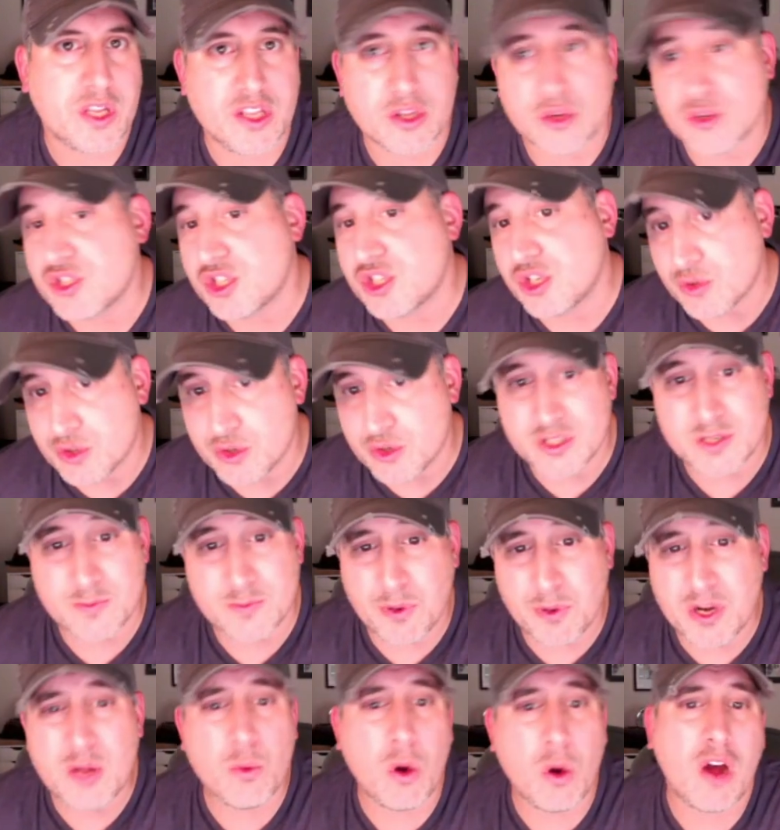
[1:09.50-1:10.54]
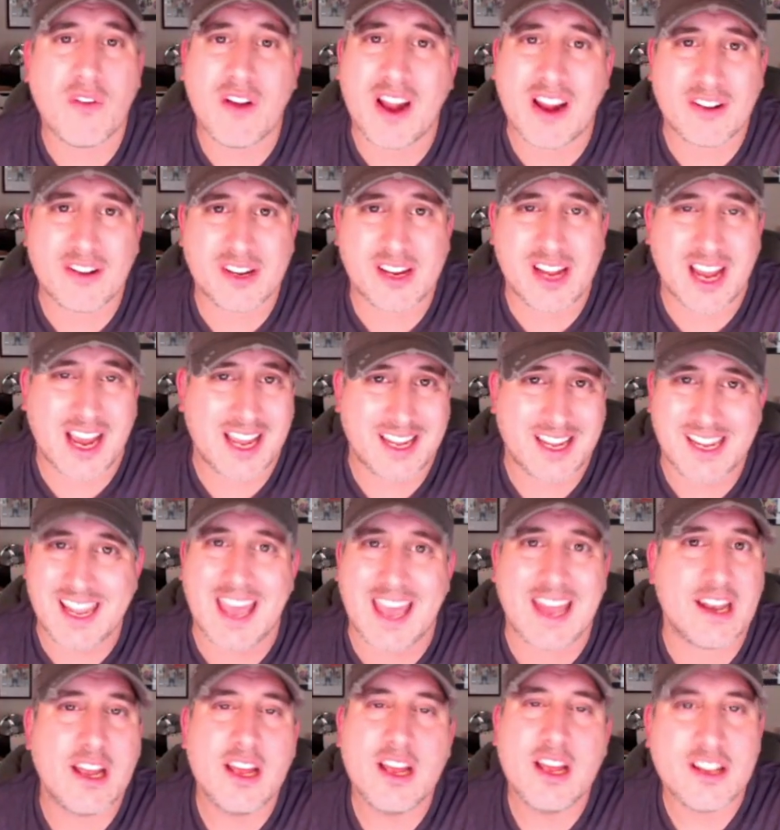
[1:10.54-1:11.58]
those two. So he's a pretty well-rounded guy.
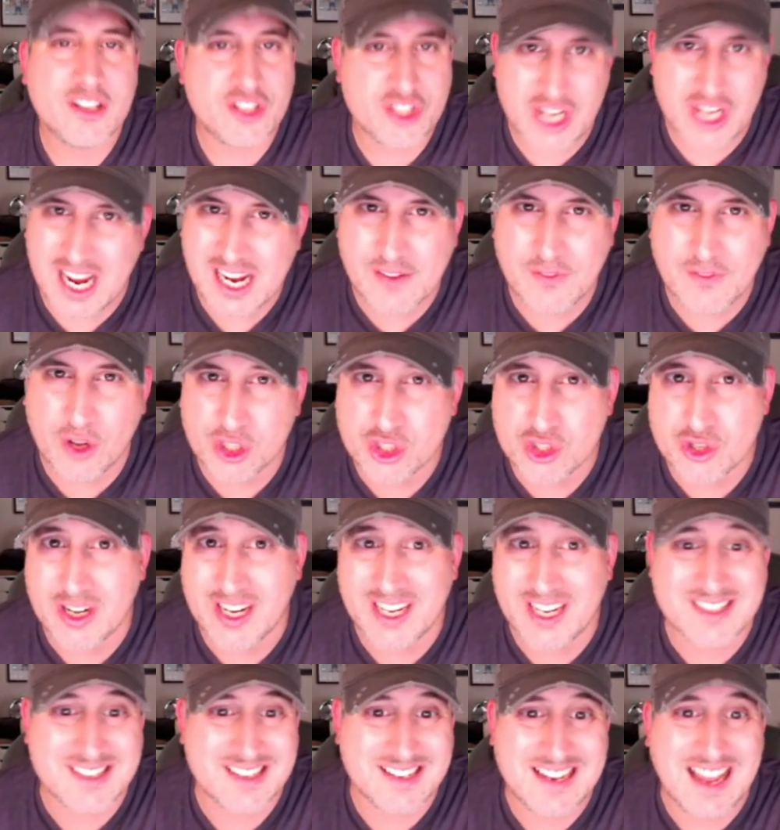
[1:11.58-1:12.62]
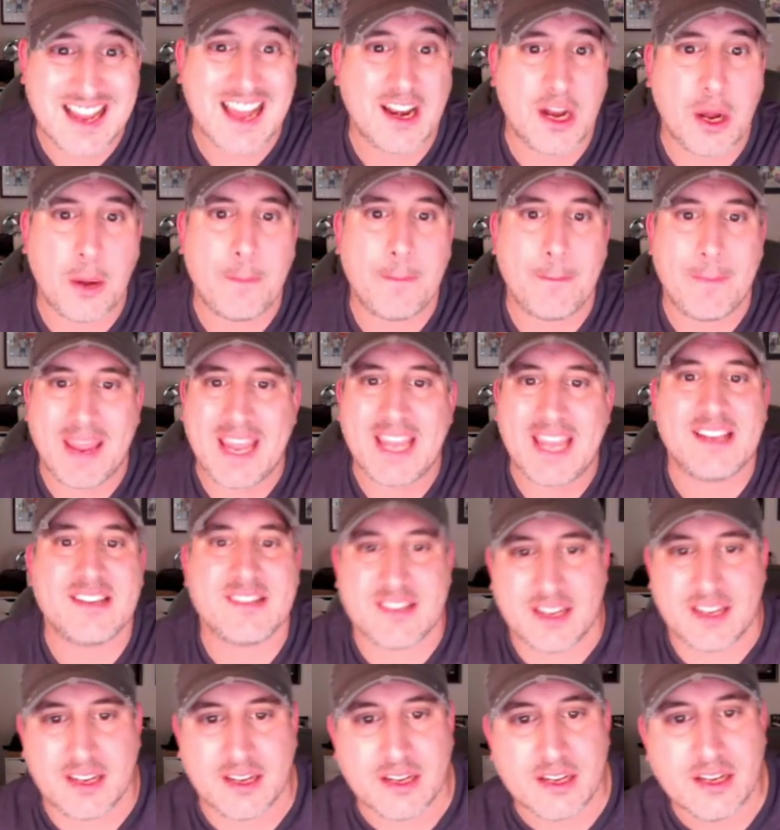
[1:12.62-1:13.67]
Again, jack of all trades, not
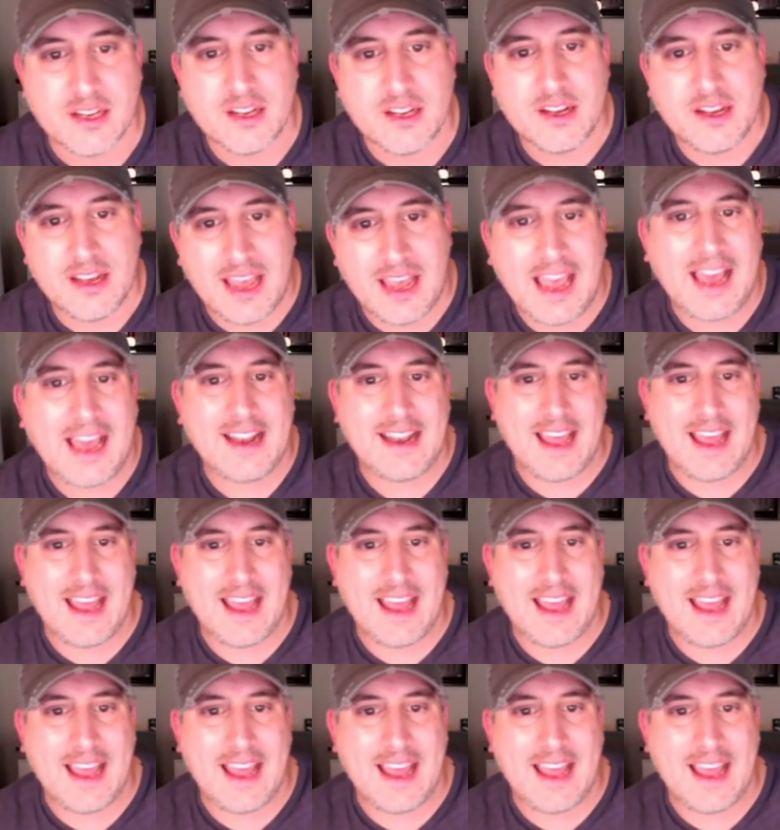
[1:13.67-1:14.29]
amazing at